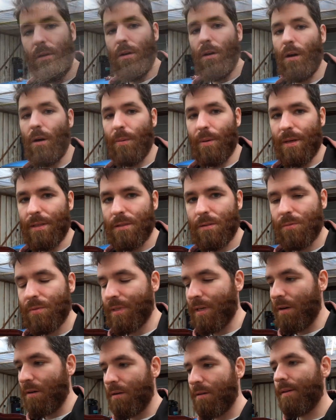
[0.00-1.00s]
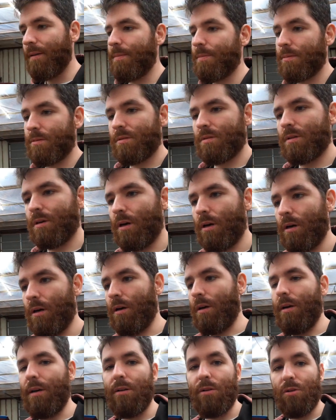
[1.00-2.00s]
All right, we got some sound clips.
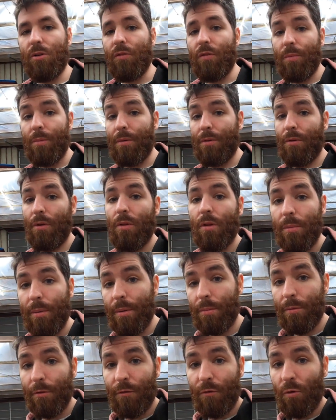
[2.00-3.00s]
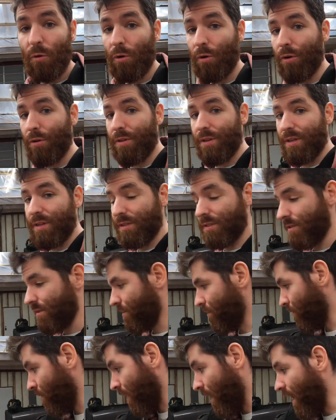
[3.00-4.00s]
I don't know if I'm gonna throw them in before
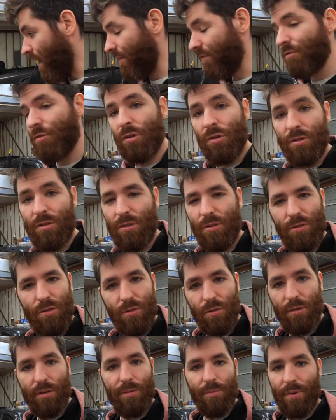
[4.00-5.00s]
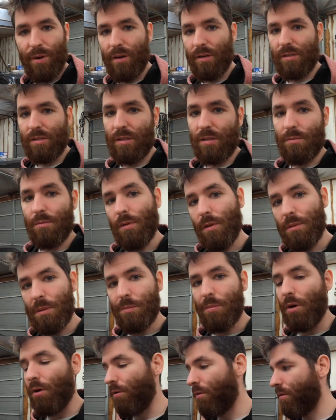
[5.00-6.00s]
this or after to do a comparison, maybe
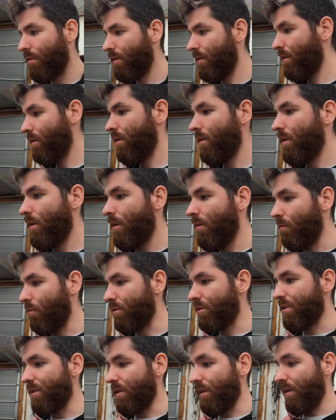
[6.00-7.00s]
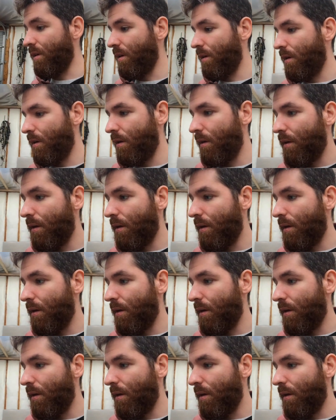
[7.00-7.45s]
both. We'll see.